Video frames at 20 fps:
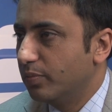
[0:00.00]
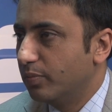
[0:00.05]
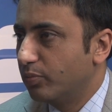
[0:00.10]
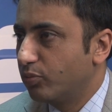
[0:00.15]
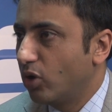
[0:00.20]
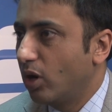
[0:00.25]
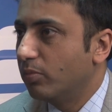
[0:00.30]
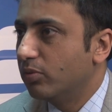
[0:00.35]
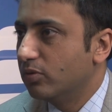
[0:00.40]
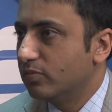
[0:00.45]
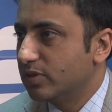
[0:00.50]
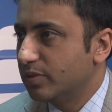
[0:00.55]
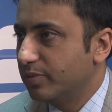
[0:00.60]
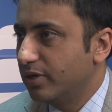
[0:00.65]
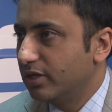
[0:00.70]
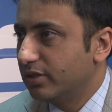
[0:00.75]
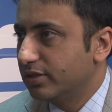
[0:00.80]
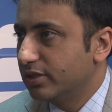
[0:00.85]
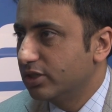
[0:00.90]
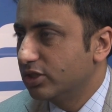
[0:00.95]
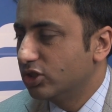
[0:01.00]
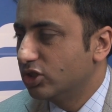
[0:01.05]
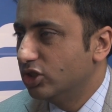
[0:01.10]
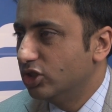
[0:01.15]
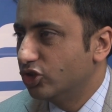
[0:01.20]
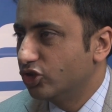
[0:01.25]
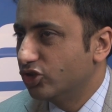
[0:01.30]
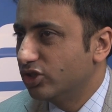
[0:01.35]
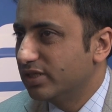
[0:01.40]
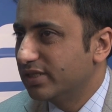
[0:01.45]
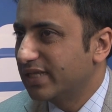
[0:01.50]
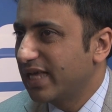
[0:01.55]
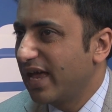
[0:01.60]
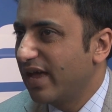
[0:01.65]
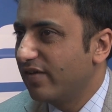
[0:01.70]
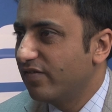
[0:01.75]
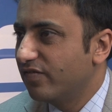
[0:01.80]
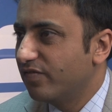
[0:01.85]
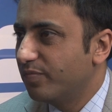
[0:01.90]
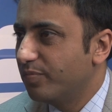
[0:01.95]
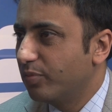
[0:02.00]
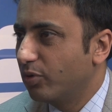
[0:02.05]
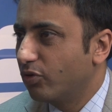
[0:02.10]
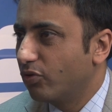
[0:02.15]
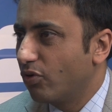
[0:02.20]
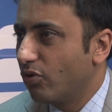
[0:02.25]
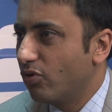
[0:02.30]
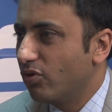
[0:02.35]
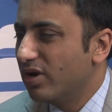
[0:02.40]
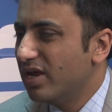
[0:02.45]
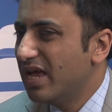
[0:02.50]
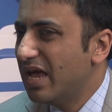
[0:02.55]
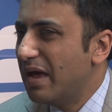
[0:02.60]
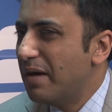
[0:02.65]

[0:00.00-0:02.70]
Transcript: problems about the incursions have grown